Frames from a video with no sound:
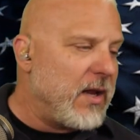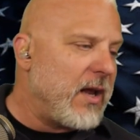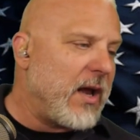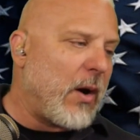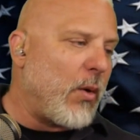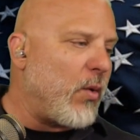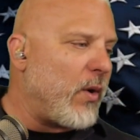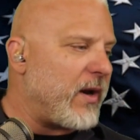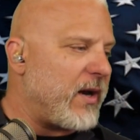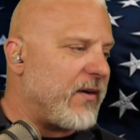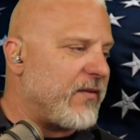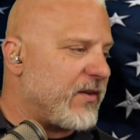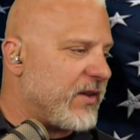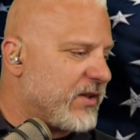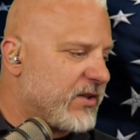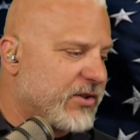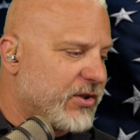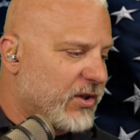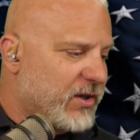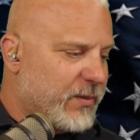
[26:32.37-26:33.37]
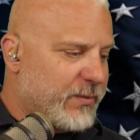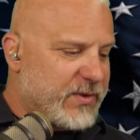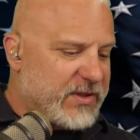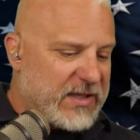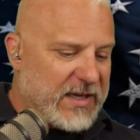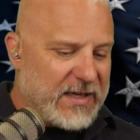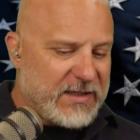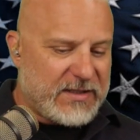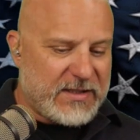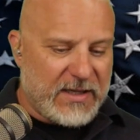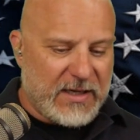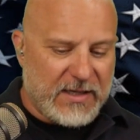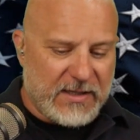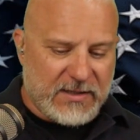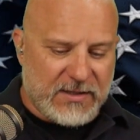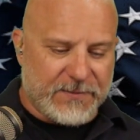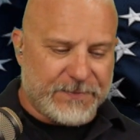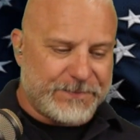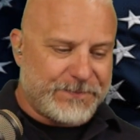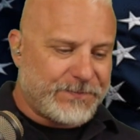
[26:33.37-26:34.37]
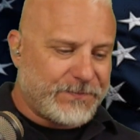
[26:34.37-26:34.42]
Whatever the circumstance is.